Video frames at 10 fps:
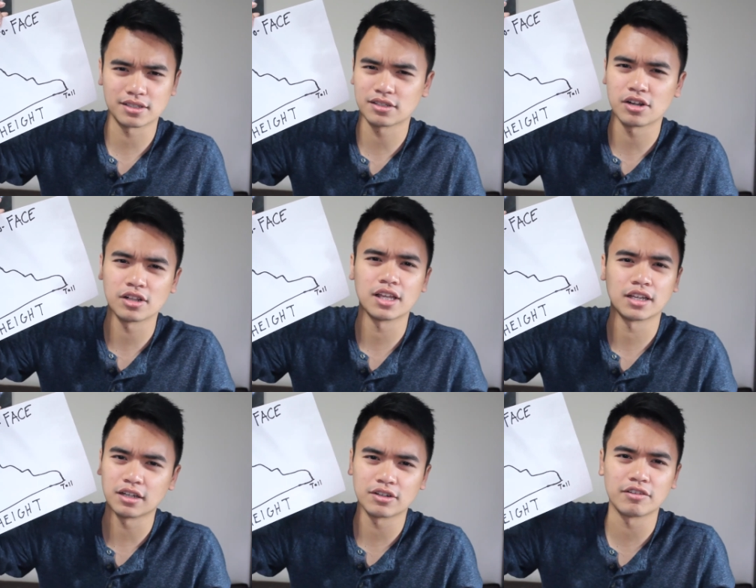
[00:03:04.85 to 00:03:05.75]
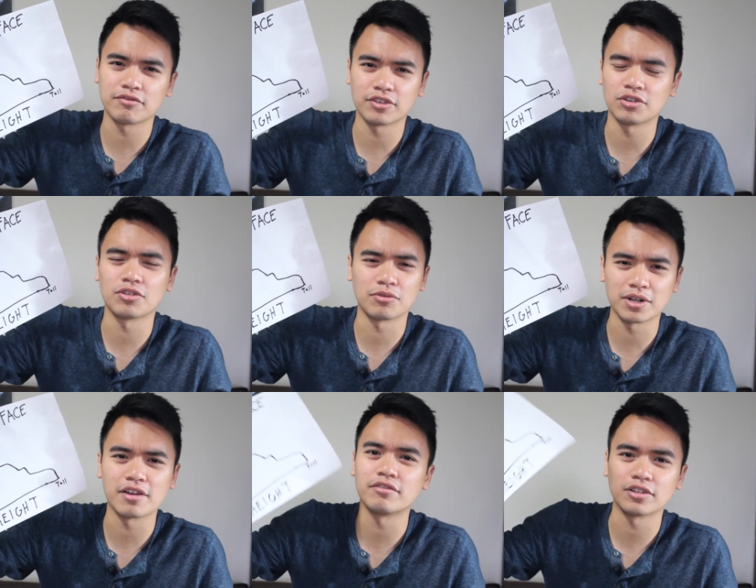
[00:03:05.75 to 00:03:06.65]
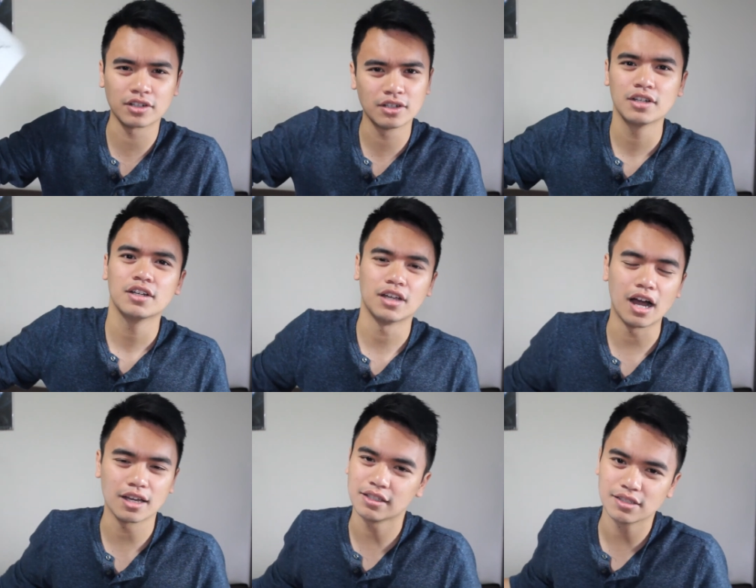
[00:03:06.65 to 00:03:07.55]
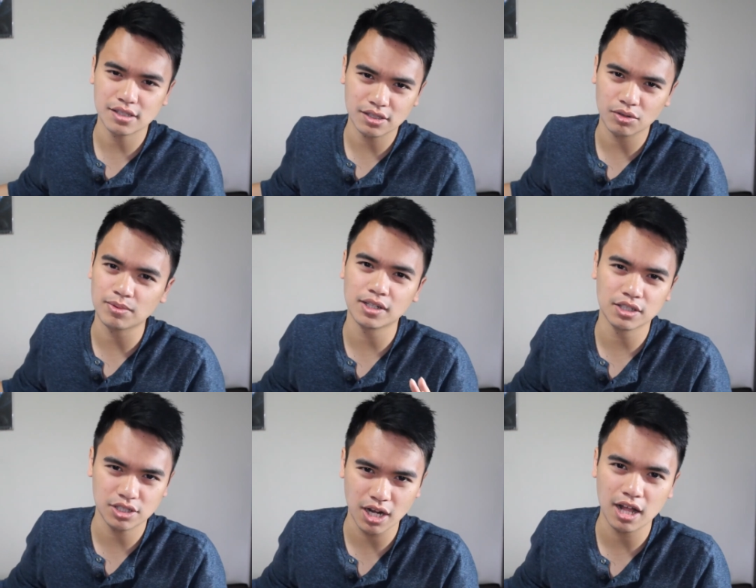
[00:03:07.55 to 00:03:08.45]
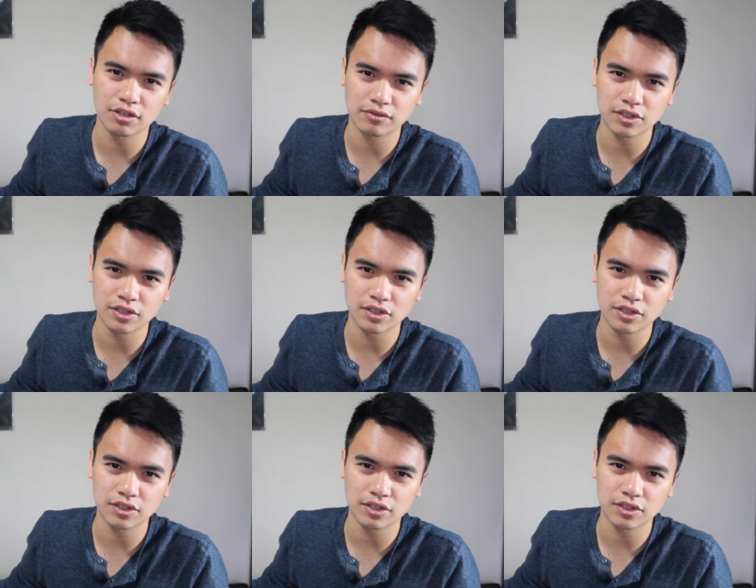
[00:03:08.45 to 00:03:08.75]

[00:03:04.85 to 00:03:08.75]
you know, like are they fit or whatever. This is a really shallow